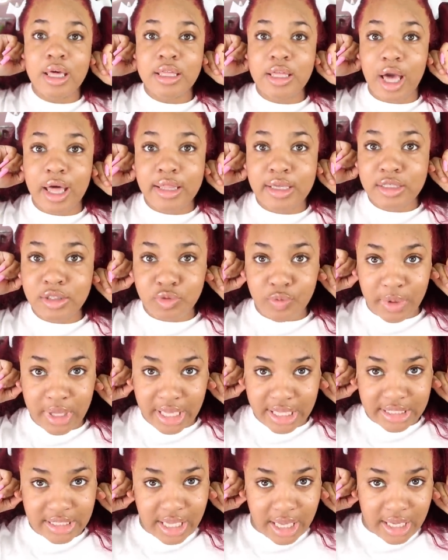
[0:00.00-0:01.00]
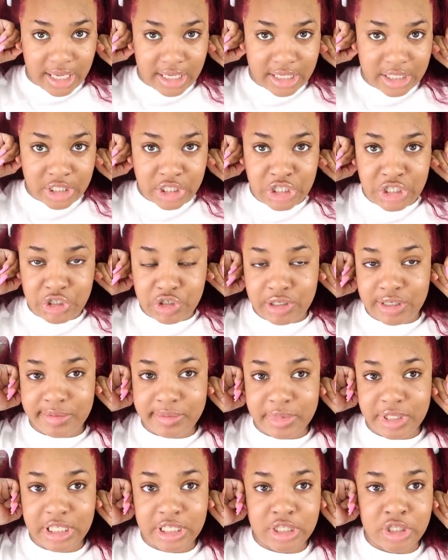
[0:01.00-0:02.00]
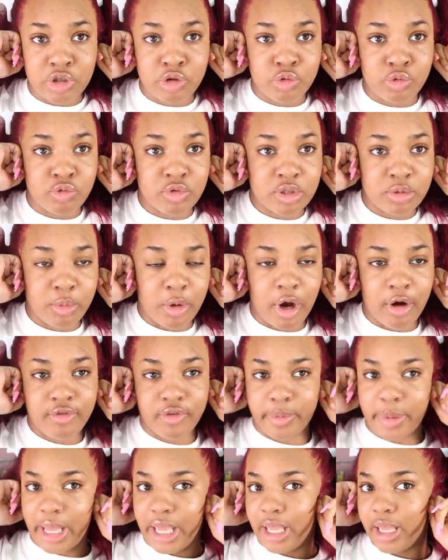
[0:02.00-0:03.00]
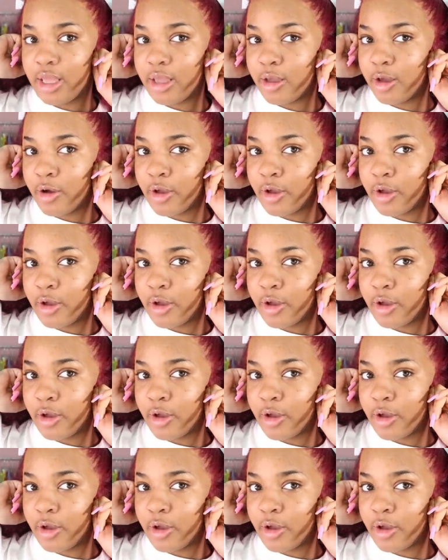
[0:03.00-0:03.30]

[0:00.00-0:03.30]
Y'all, this wig is like extremely too small for my head.